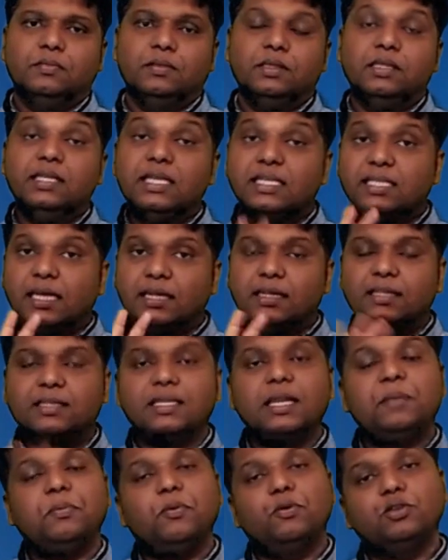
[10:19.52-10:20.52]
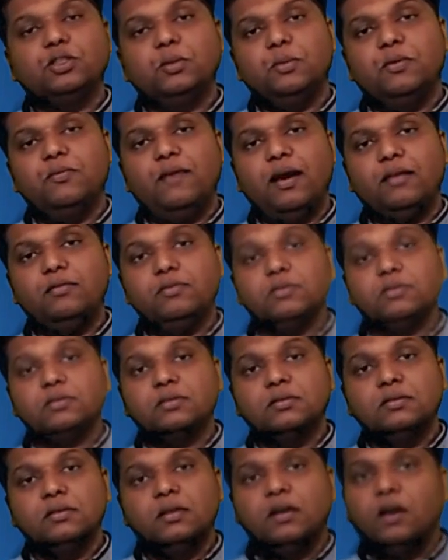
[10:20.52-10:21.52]
These are the 3 possible
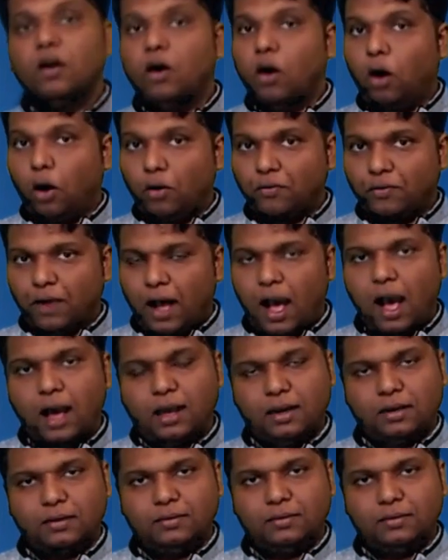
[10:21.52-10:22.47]
values of R.